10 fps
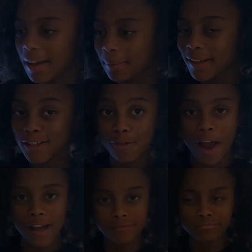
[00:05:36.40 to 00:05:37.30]
I'm gonna
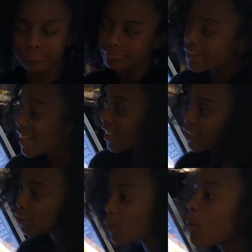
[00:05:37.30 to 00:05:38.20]
try
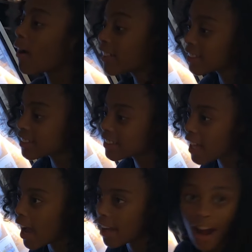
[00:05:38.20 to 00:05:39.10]
so hard to
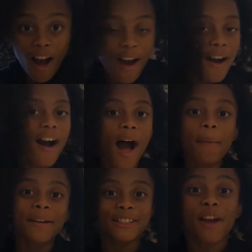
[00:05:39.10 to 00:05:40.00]
decide. I'm
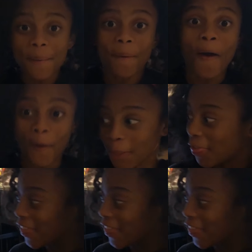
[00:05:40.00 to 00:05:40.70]
gonna try both.